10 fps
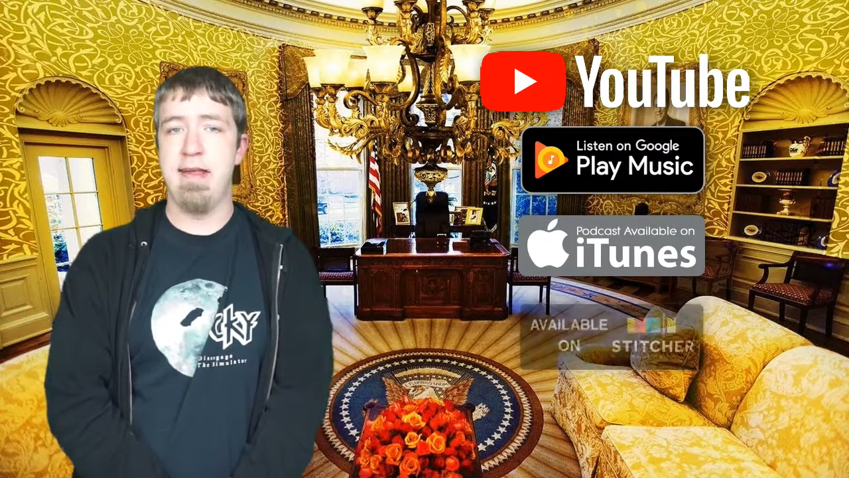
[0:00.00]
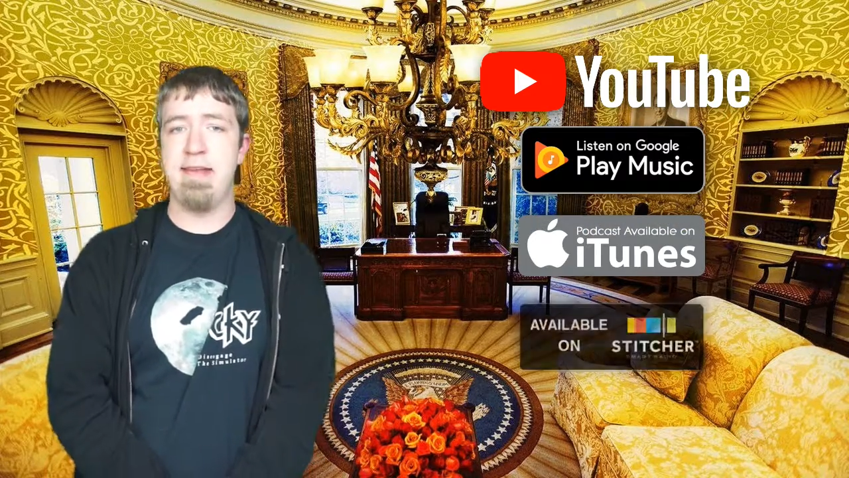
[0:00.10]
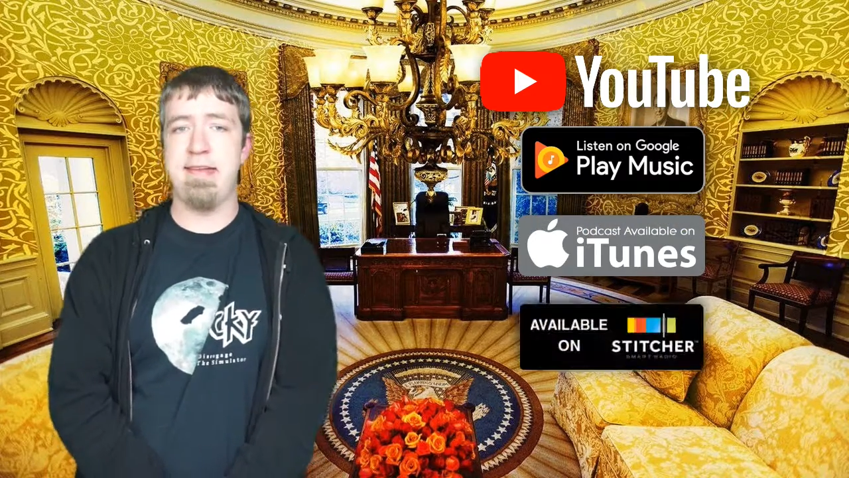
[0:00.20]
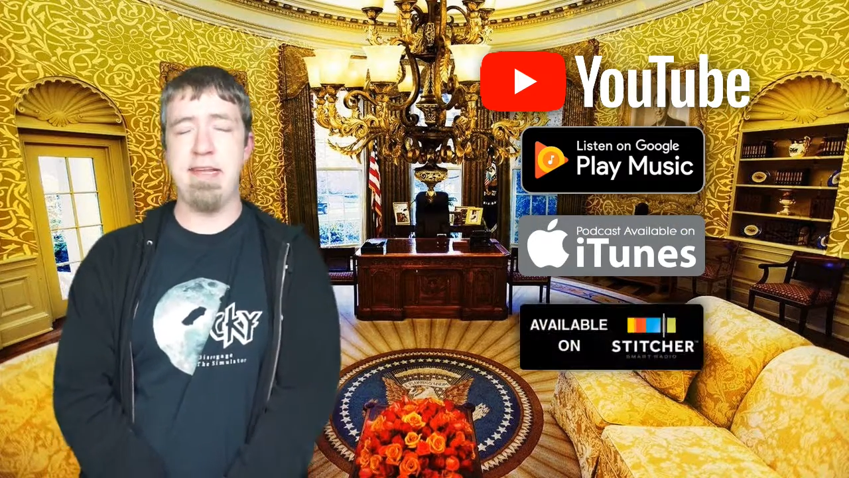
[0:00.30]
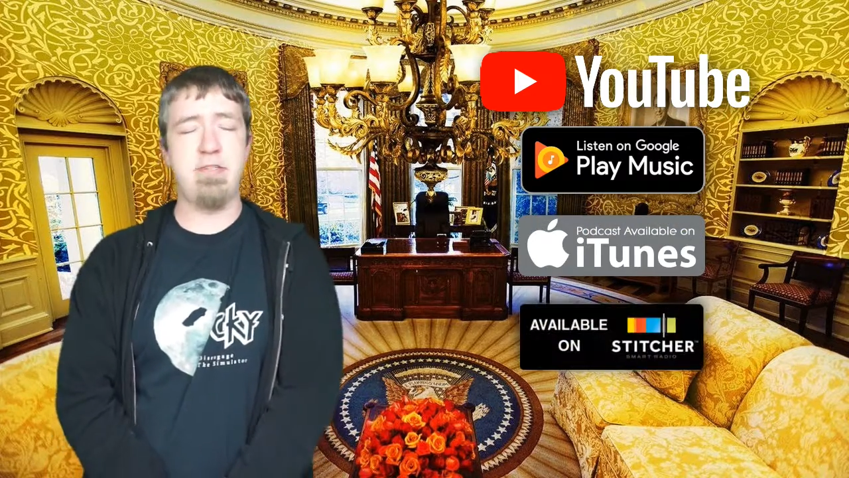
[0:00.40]

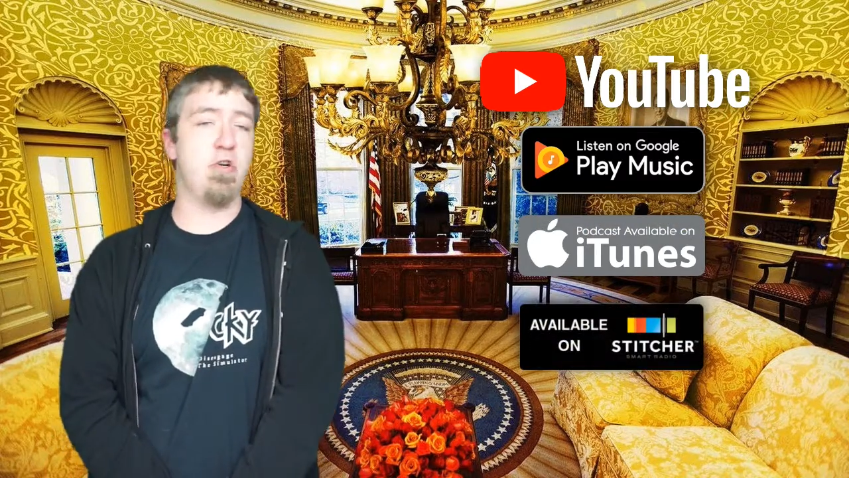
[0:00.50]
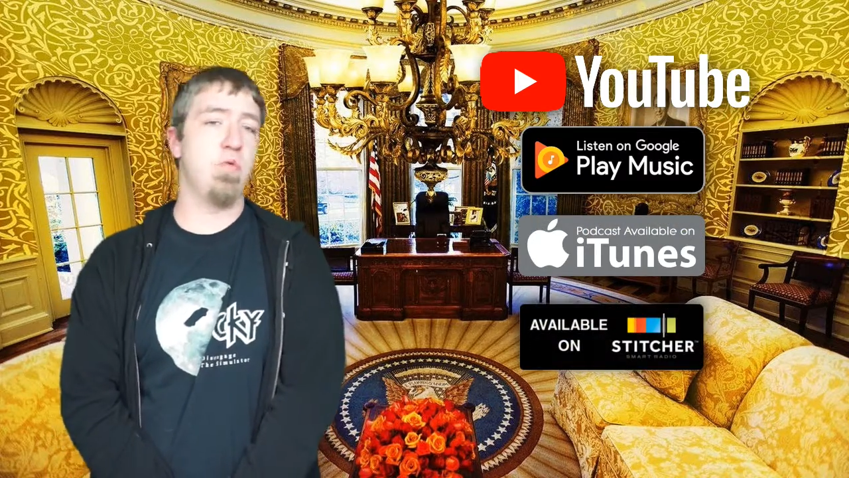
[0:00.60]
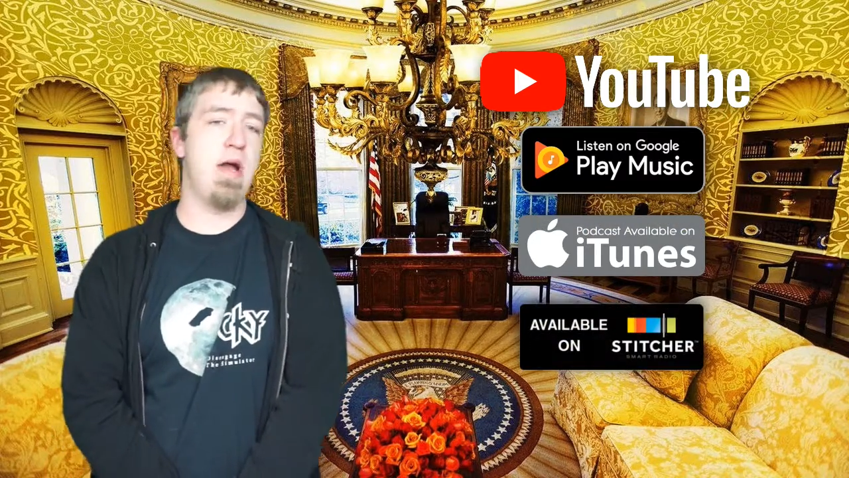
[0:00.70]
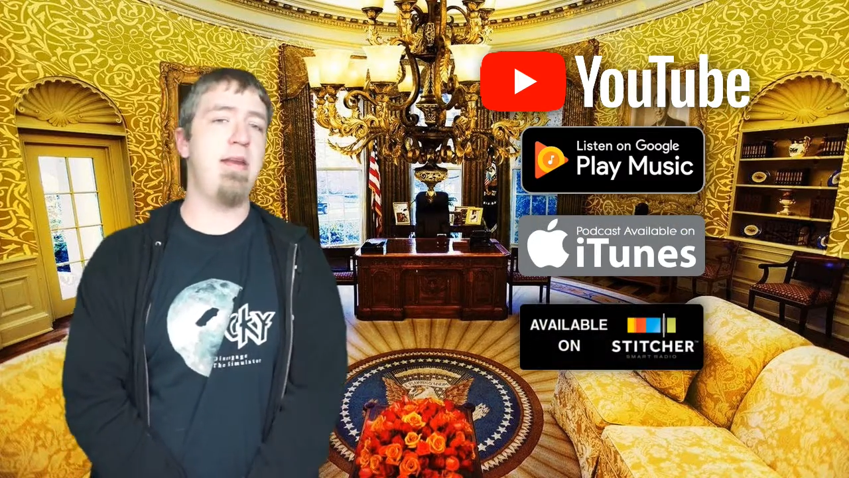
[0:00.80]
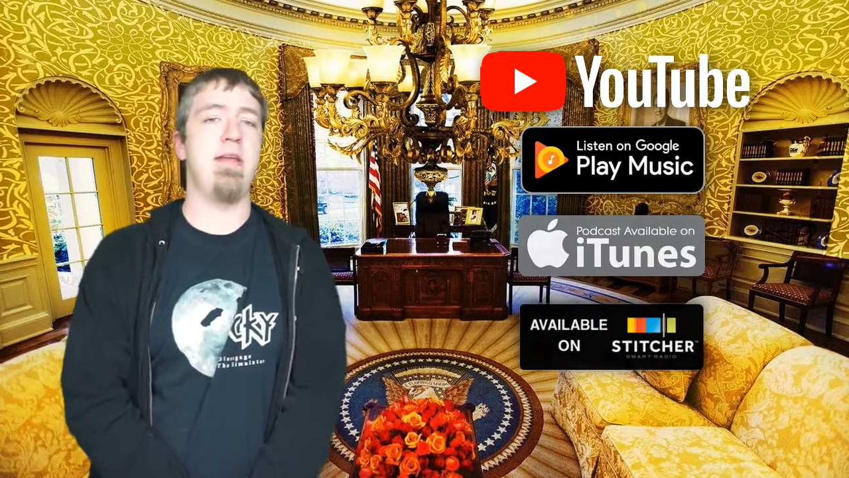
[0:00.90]
Stitcher
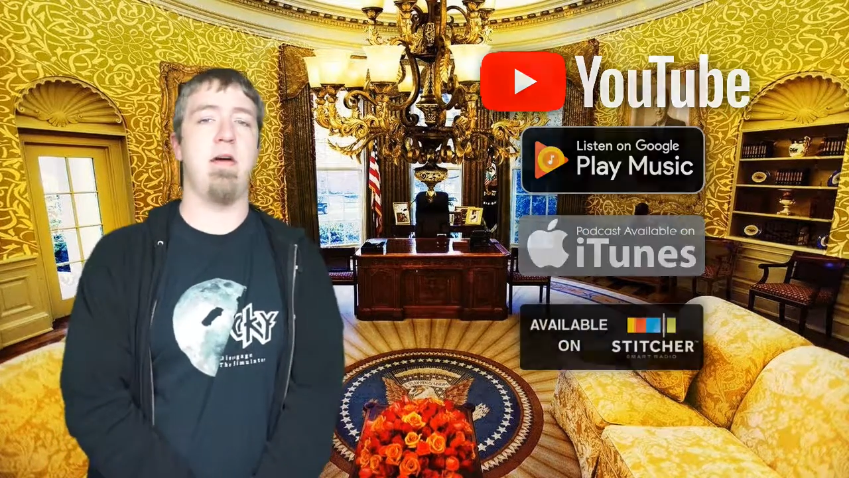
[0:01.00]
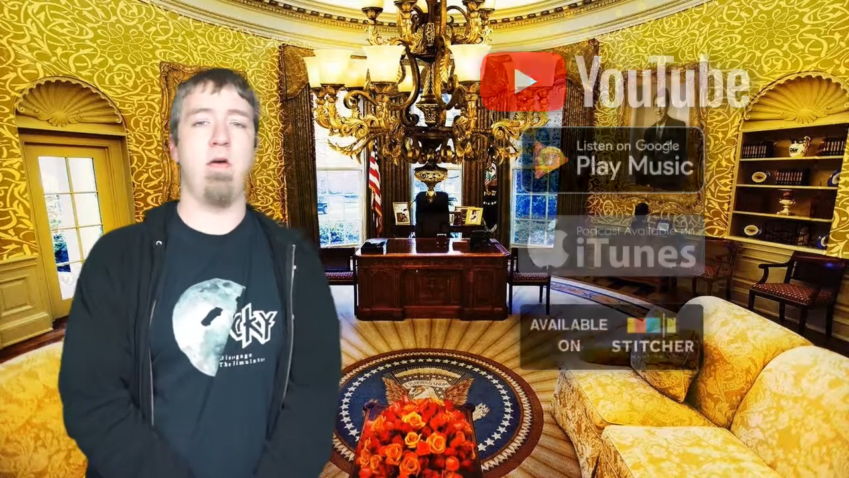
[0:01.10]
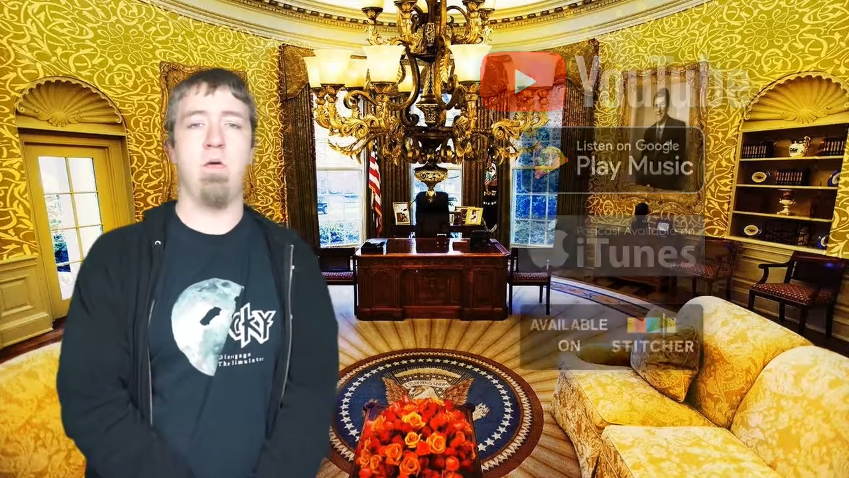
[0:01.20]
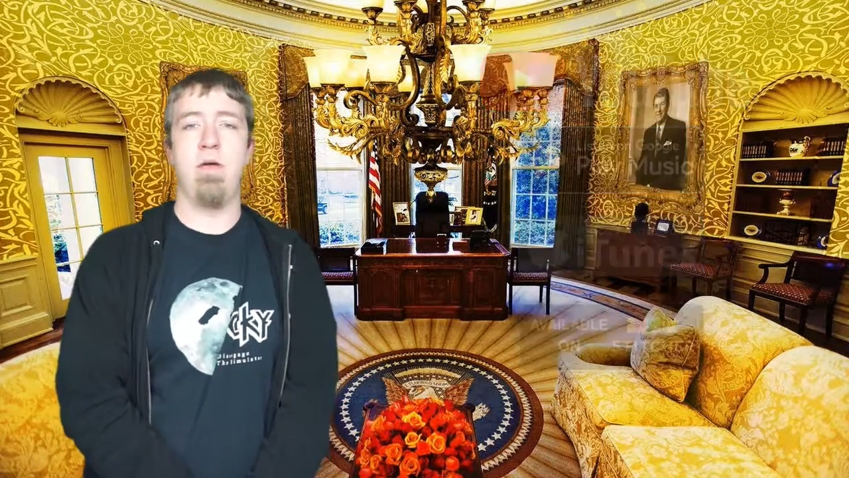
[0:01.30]
Radio,